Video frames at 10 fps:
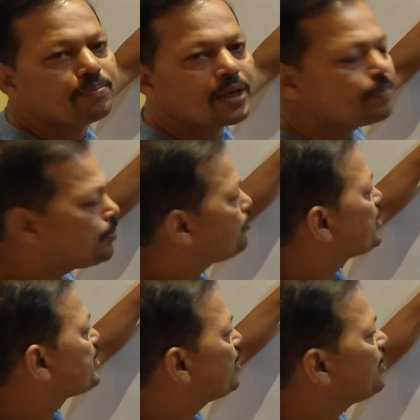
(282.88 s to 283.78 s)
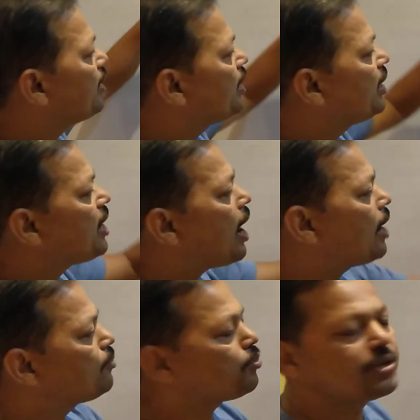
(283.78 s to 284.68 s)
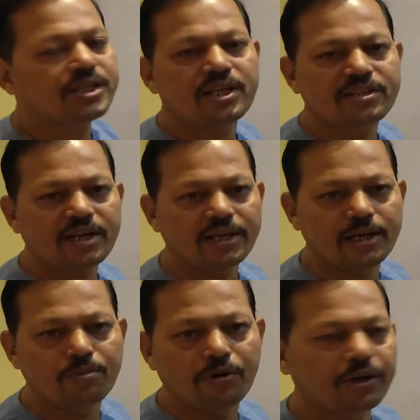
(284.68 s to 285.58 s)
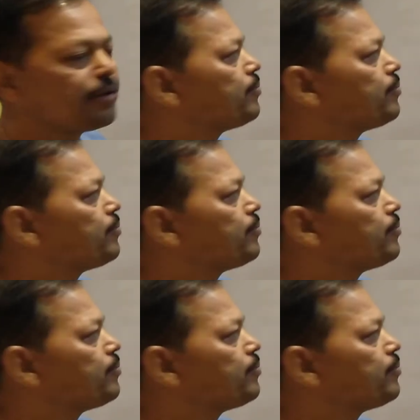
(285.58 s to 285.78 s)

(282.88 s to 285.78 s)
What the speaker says: may be present in half of the tetrahedral void,